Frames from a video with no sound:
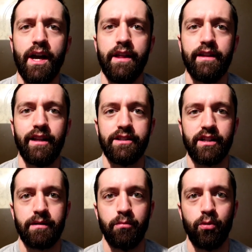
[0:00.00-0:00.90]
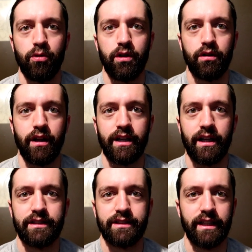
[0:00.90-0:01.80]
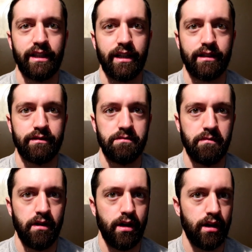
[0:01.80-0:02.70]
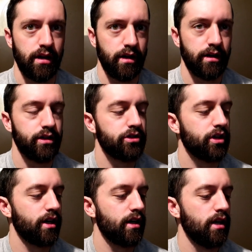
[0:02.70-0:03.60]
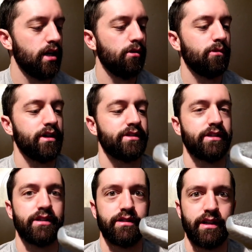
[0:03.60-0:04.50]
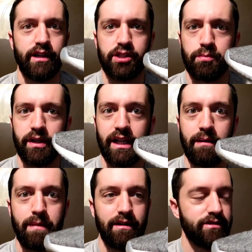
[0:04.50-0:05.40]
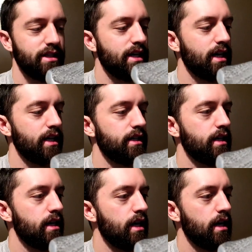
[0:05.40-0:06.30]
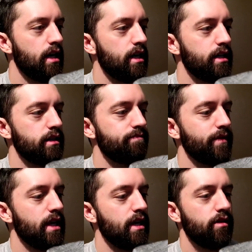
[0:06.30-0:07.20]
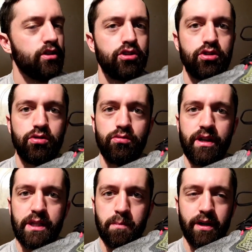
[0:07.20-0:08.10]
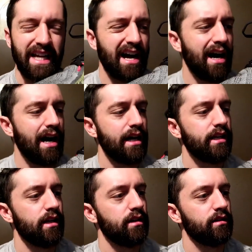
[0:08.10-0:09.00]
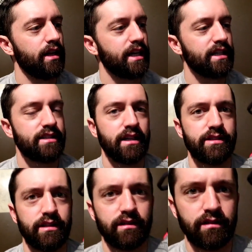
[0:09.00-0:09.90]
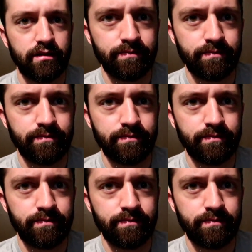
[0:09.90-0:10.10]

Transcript: I think that's like more like a sinking cushioning, whereas this is like a springy, bouncy kind. The shoe is pretty hot. Like it doesn't,